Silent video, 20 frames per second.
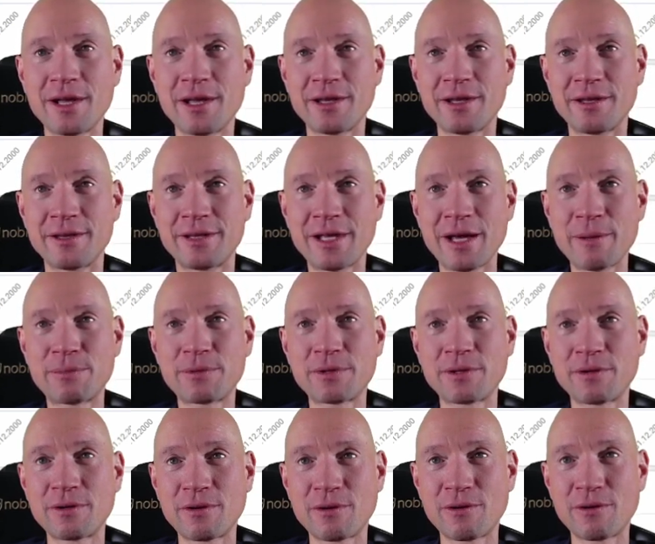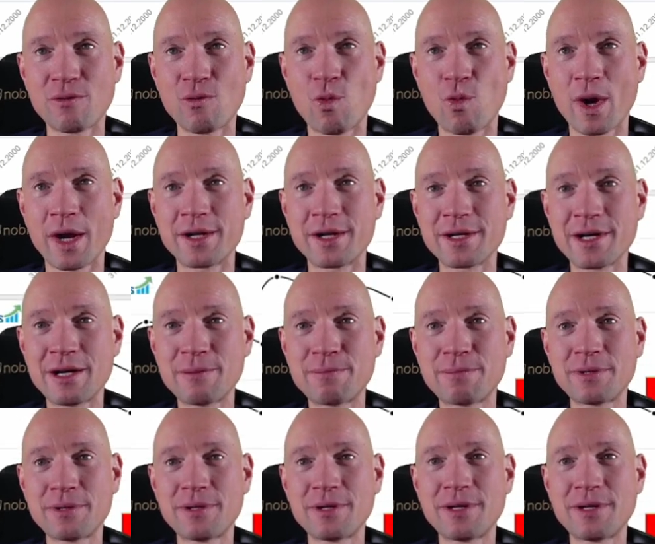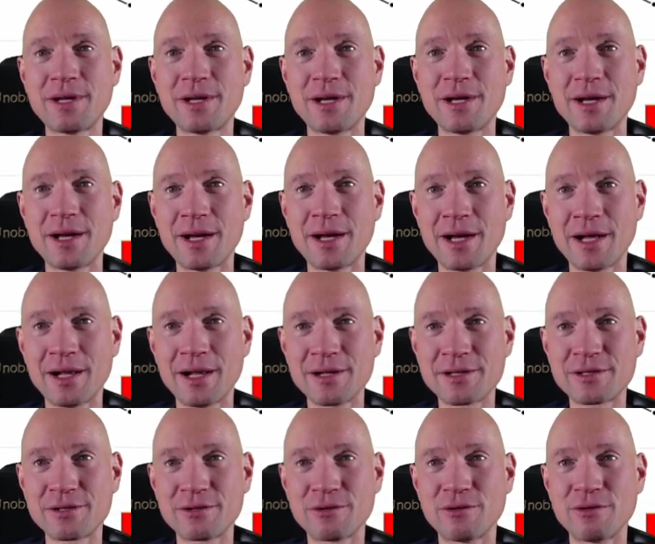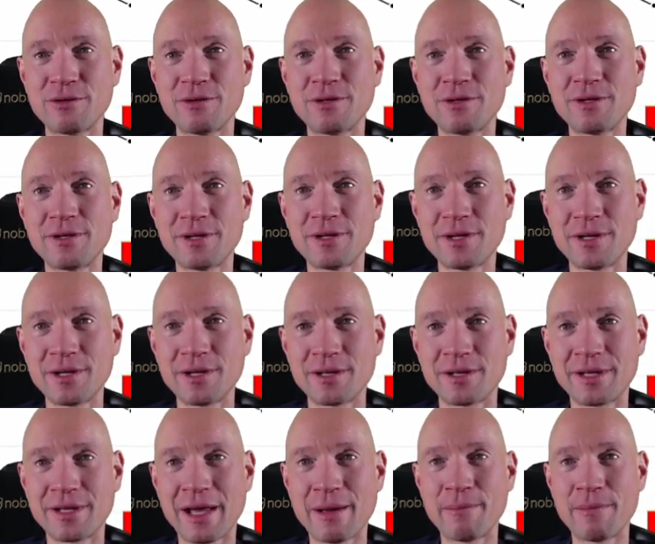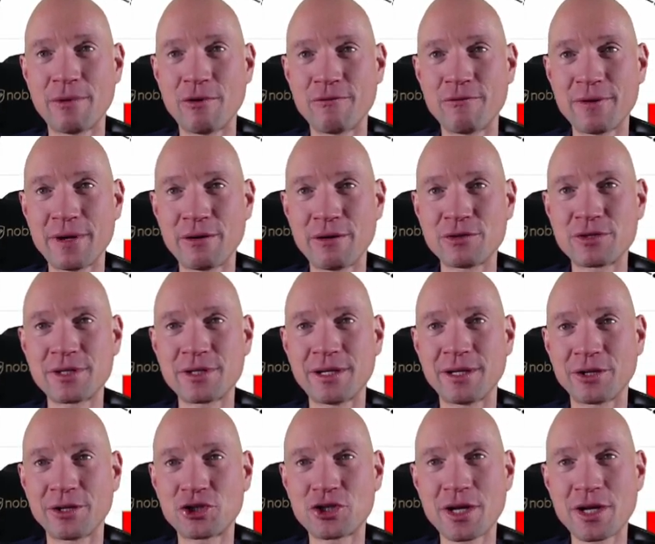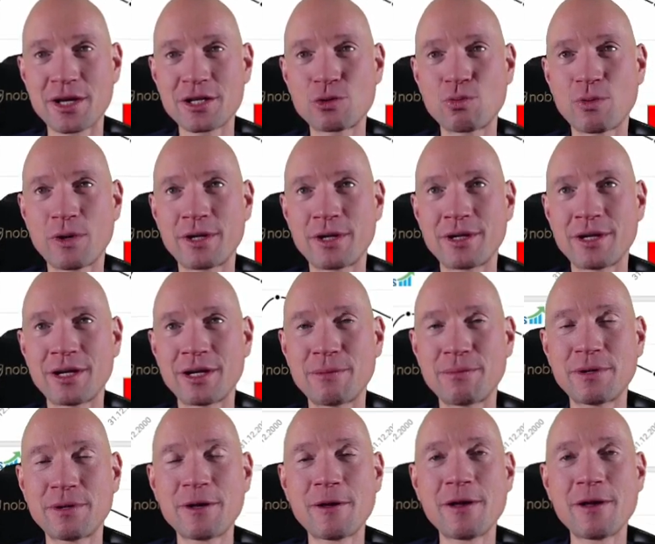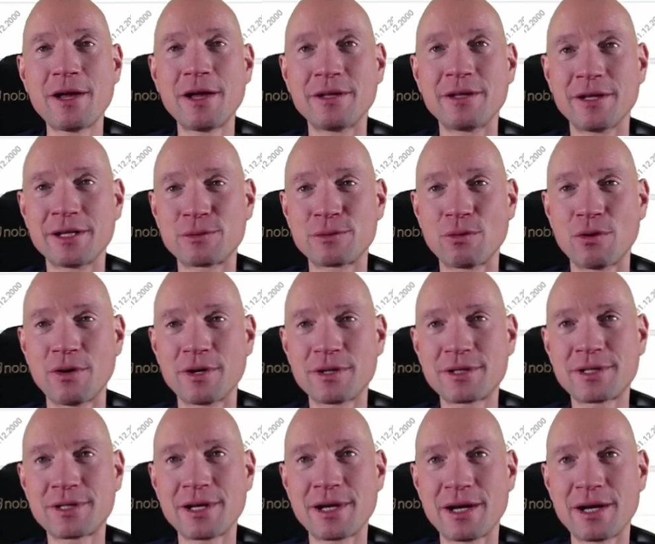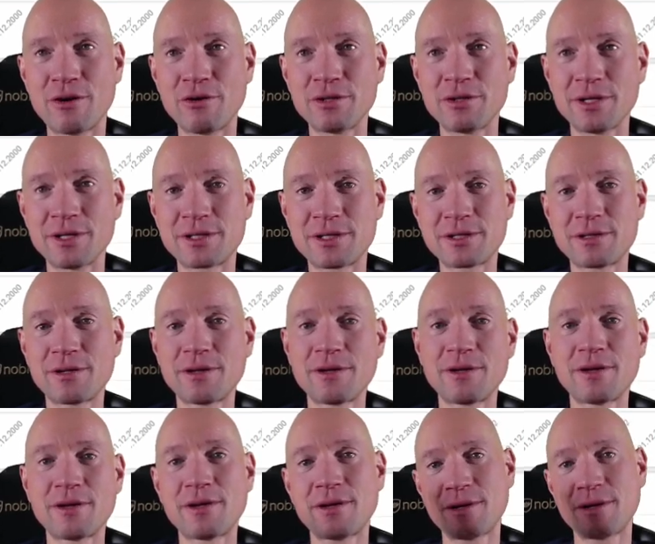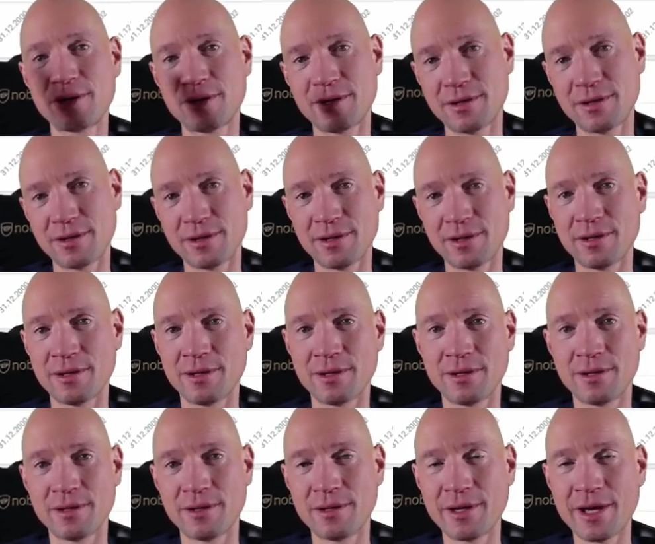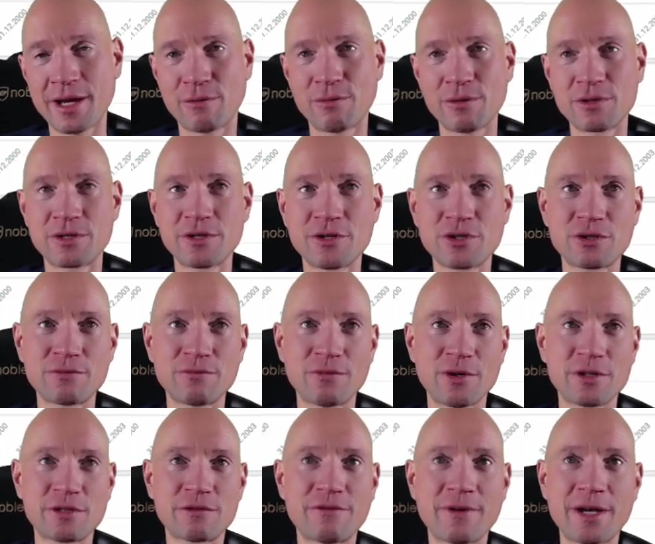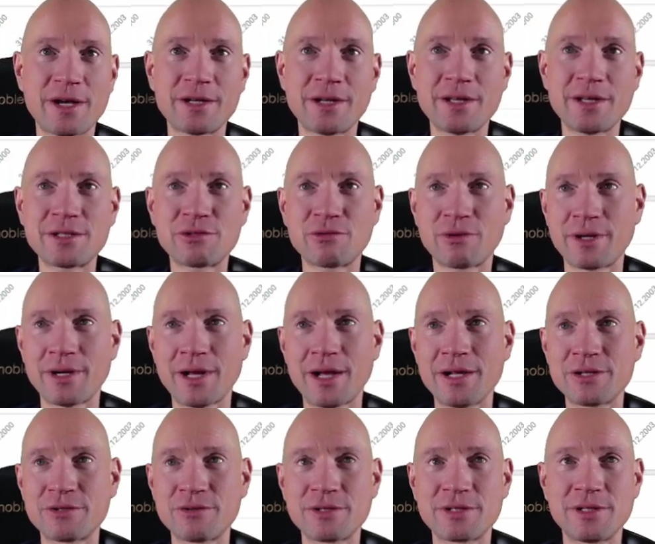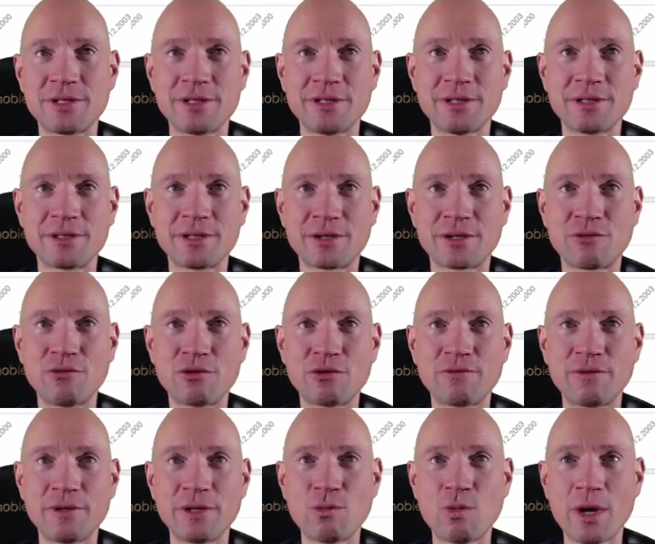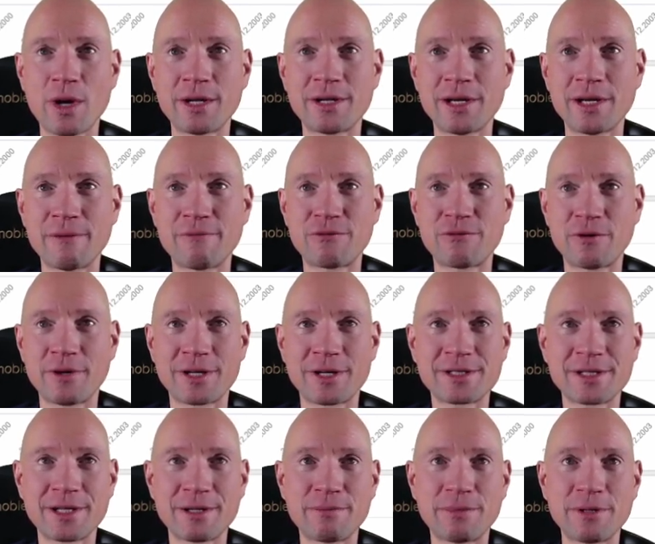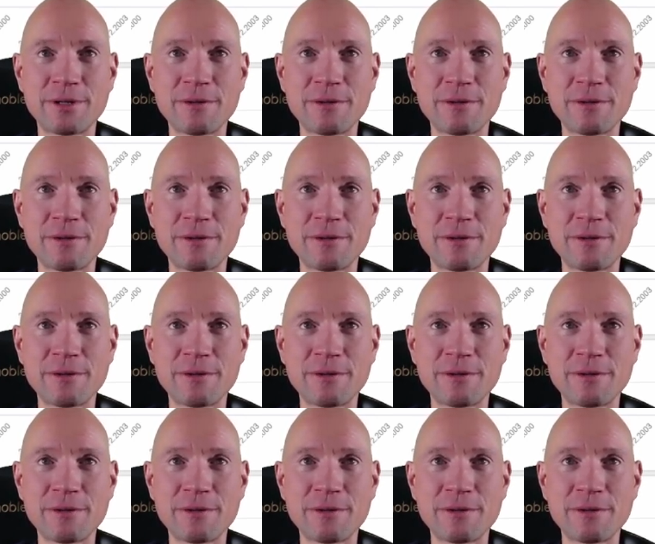debt went up. Also, number of outstanding shares went up. This was how this acquisition was financed. You can also see that the goodwill went up, for example.